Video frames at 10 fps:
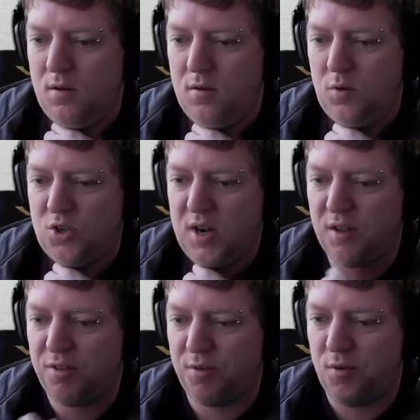We'll chuck
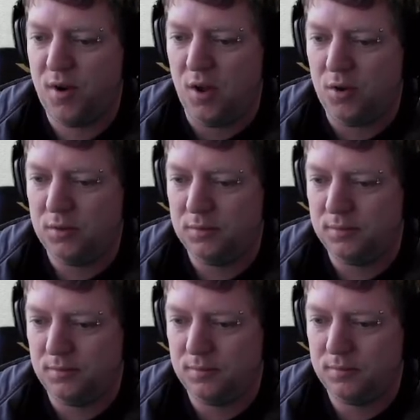3 on.
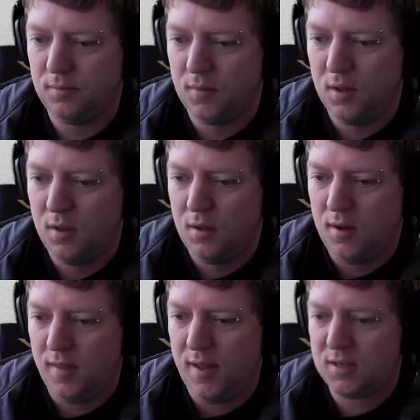
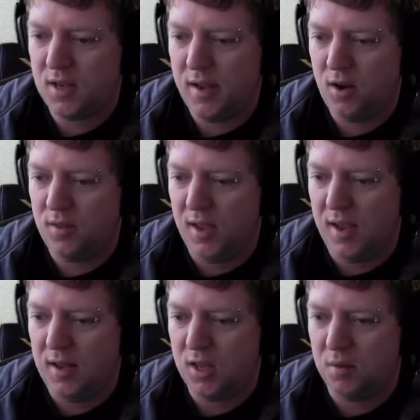And that's going on
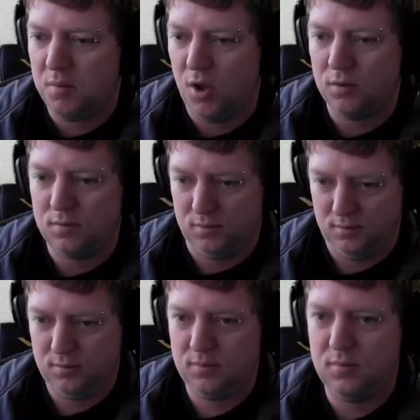the early commute.
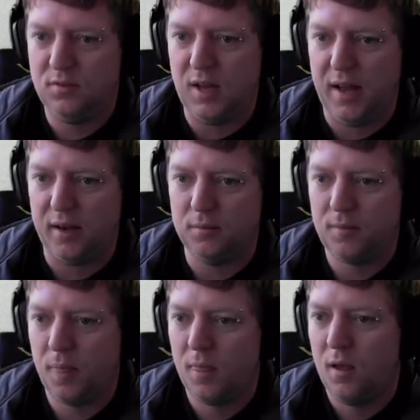Done.
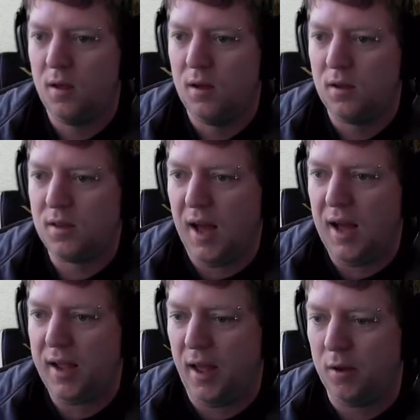
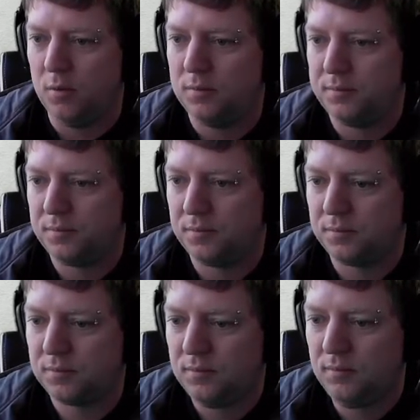Cargo.
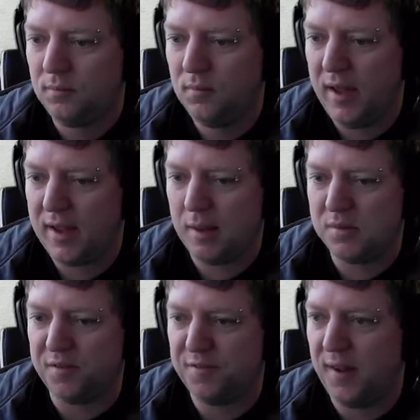Now comes
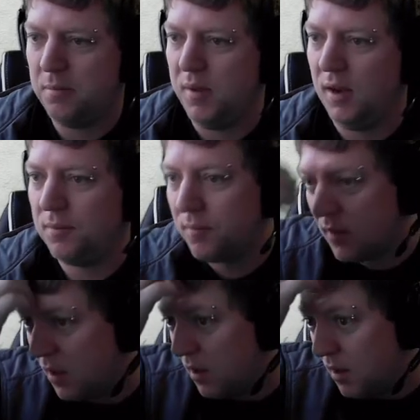the fun bit.
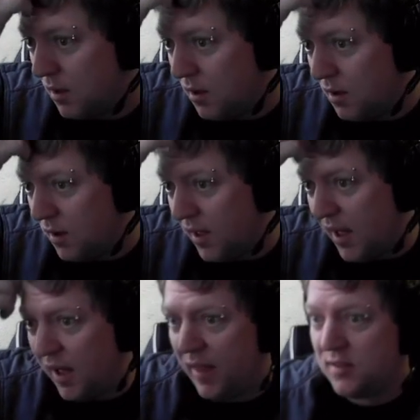
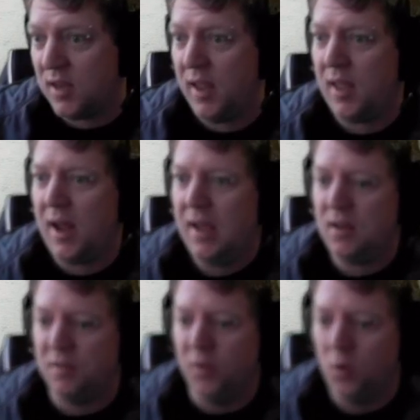They take 8
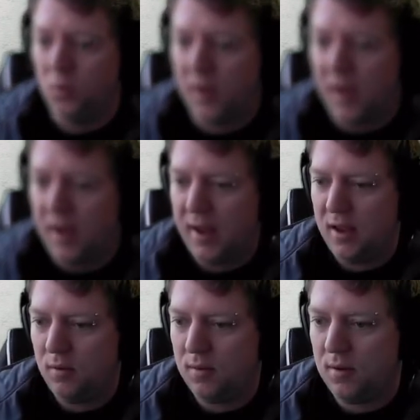of all
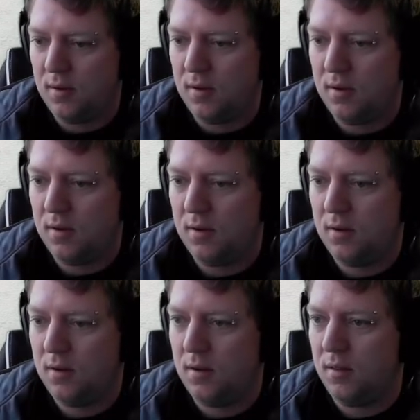cargo.
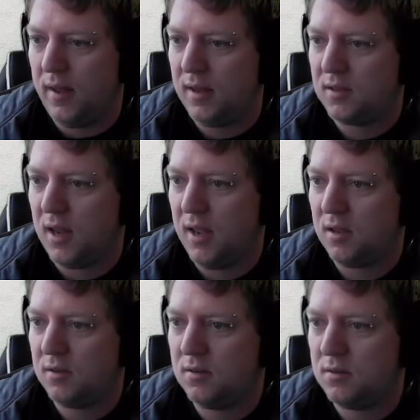They take
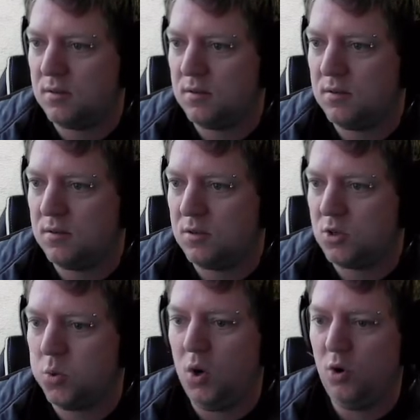
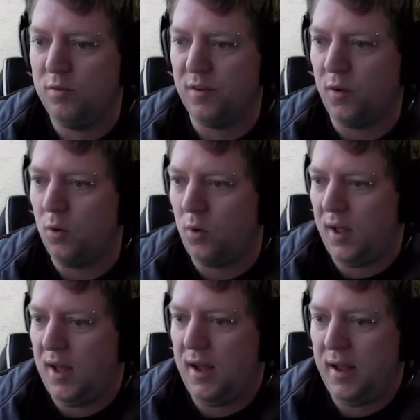12 of all
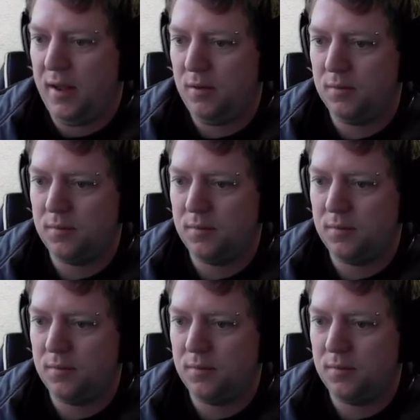cargo.